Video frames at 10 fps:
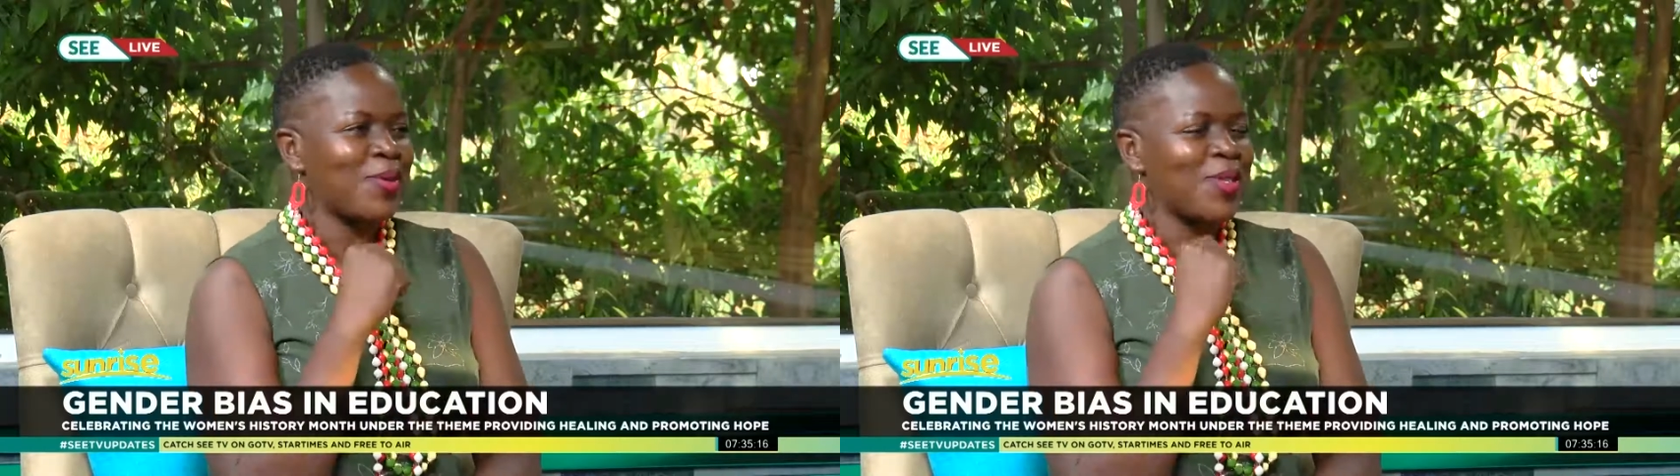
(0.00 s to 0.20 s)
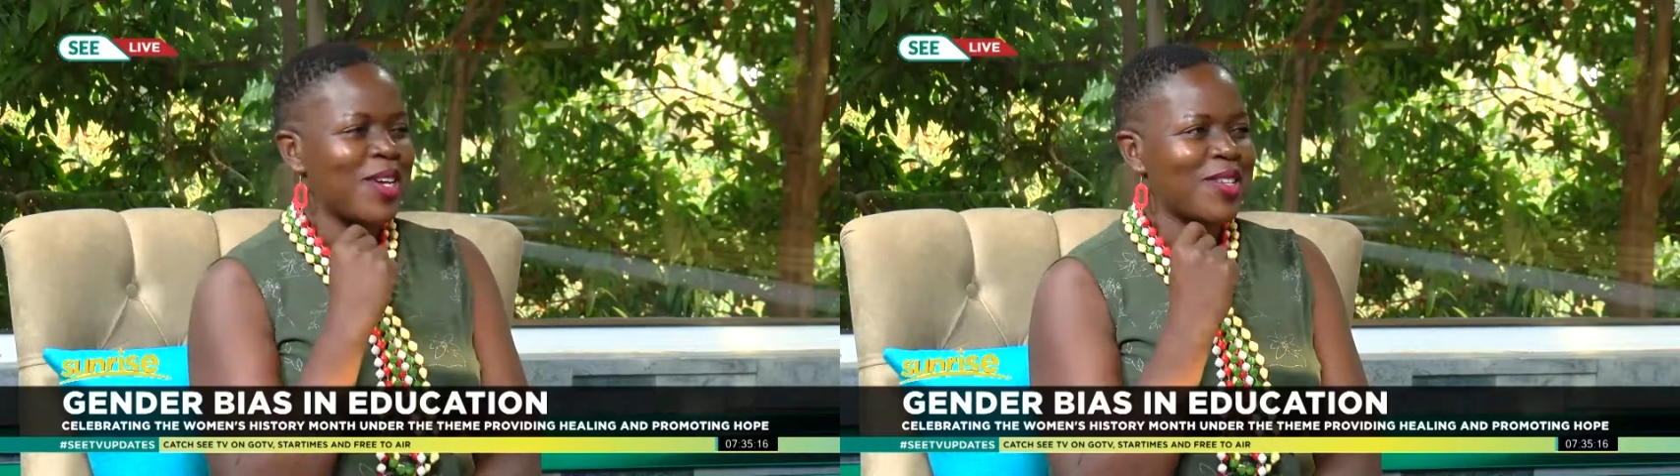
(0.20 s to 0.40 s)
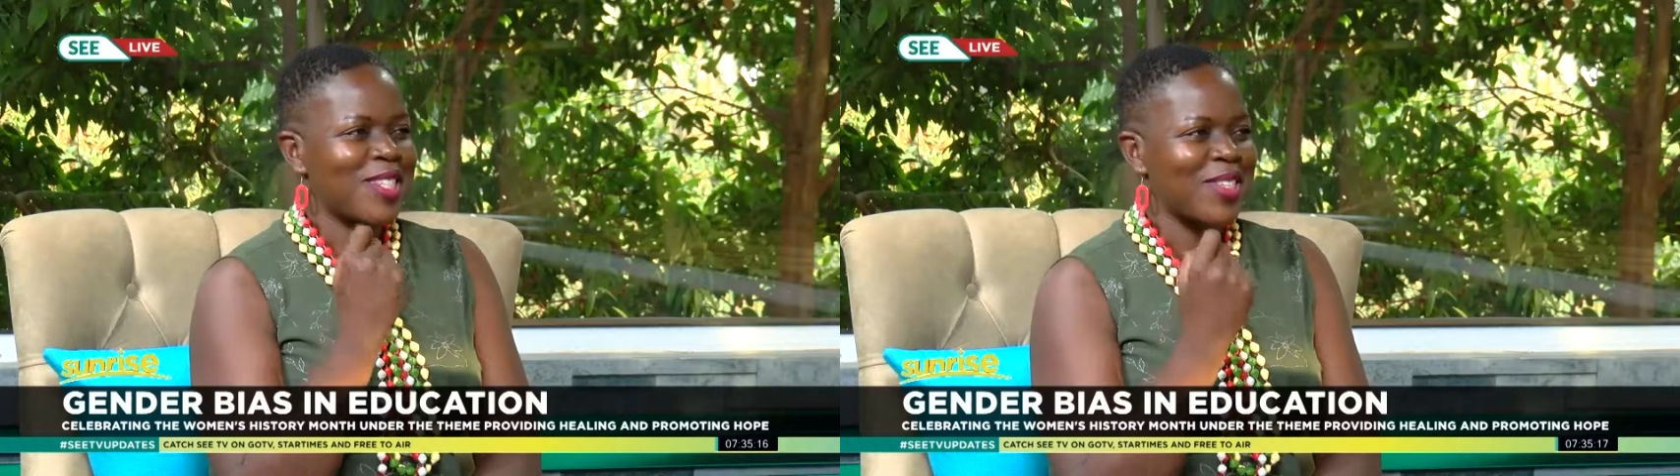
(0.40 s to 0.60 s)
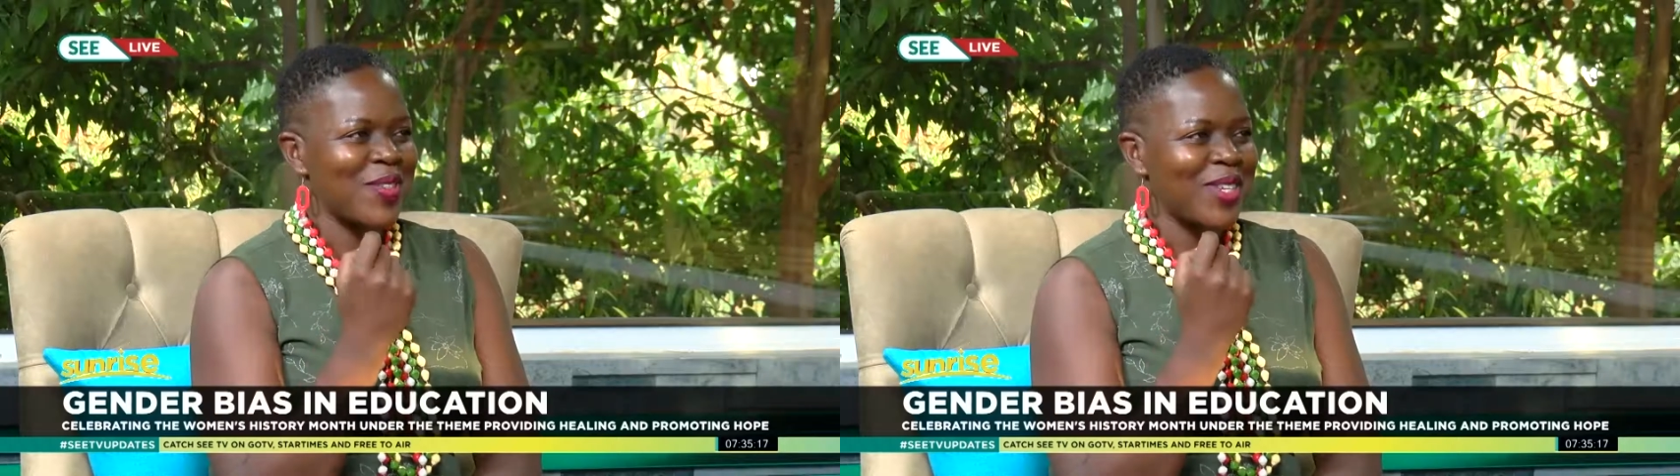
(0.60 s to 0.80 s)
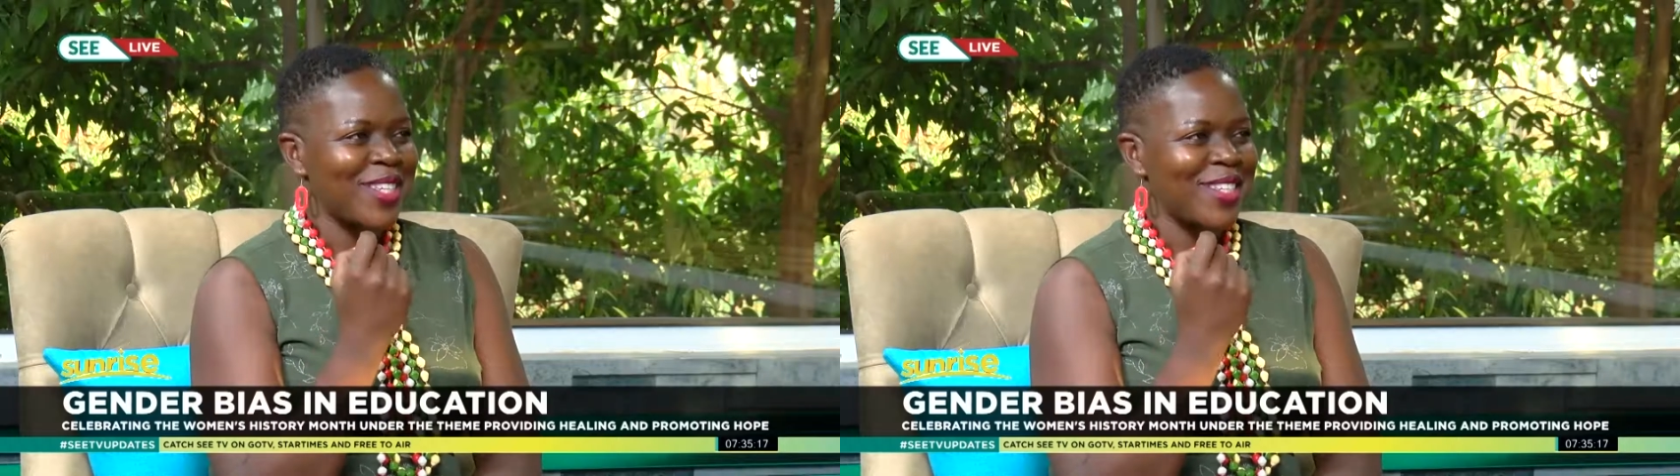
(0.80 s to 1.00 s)

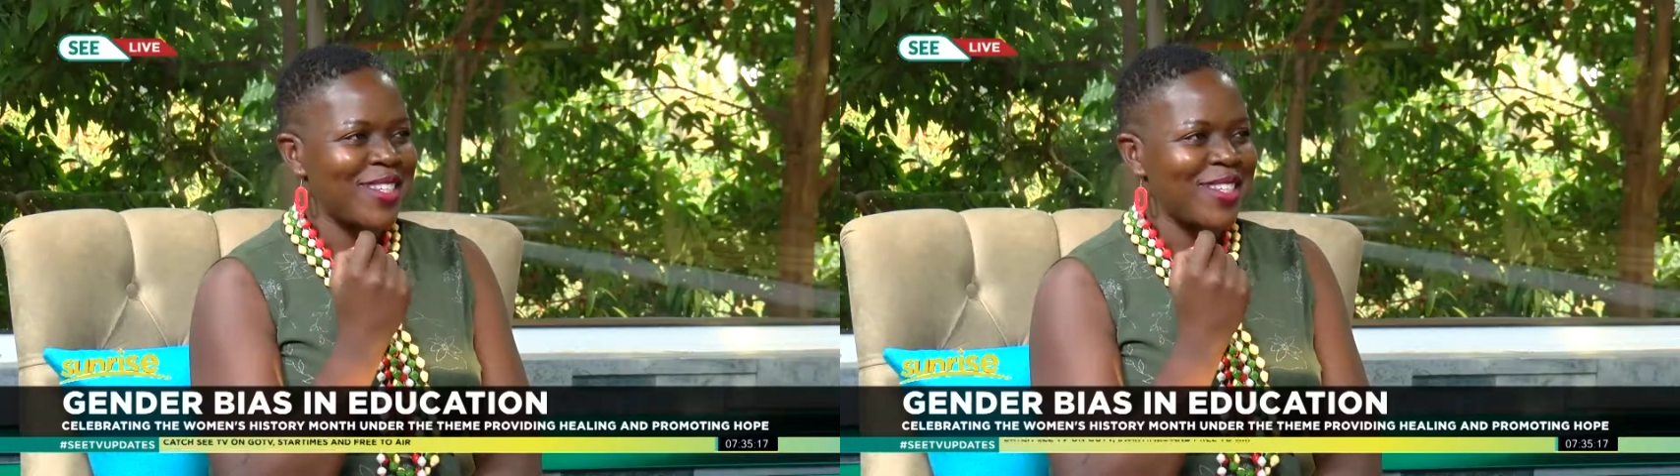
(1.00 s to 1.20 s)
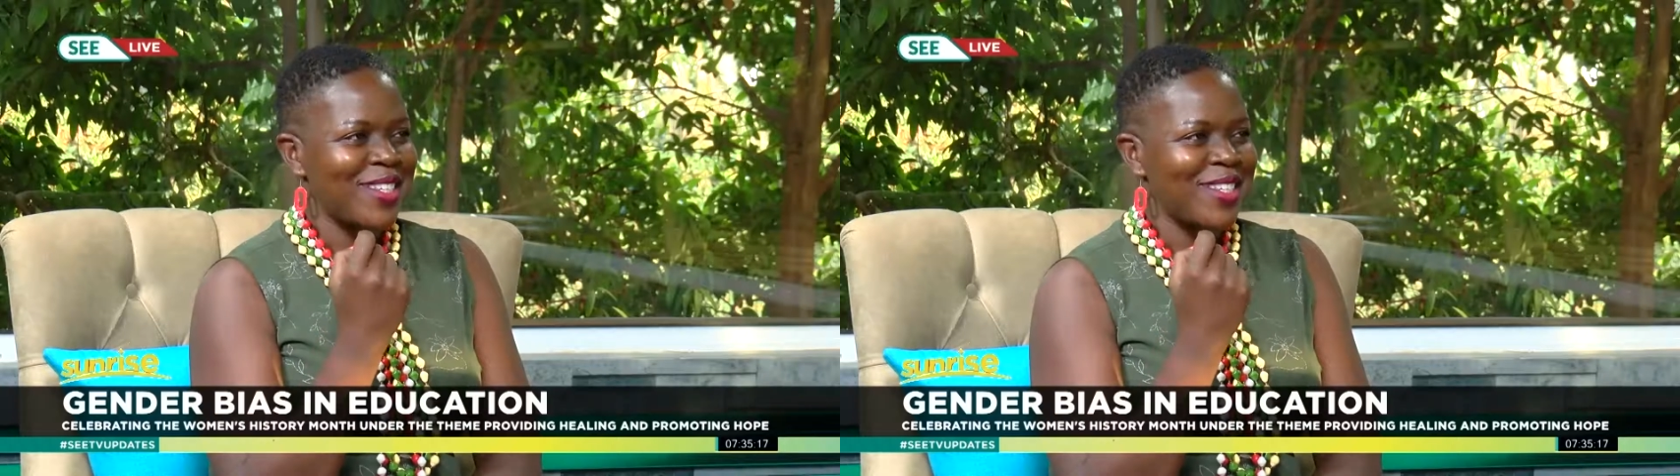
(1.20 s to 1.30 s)
2020